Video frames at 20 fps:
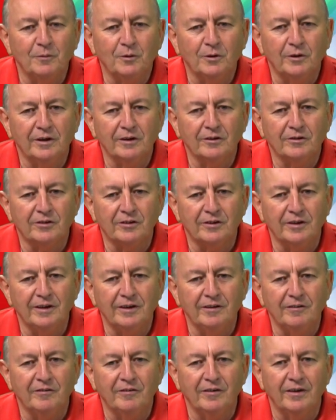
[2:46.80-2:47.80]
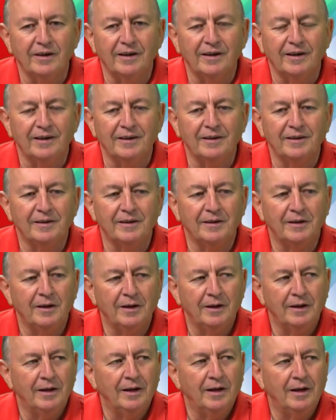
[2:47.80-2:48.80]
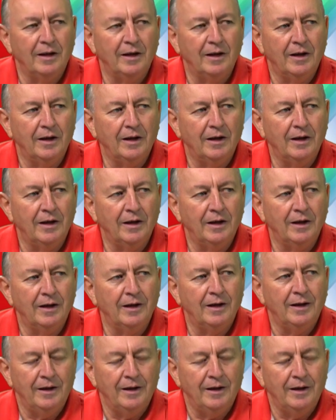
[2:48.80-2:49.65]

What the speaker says: Morning, Stephen. We just ran through a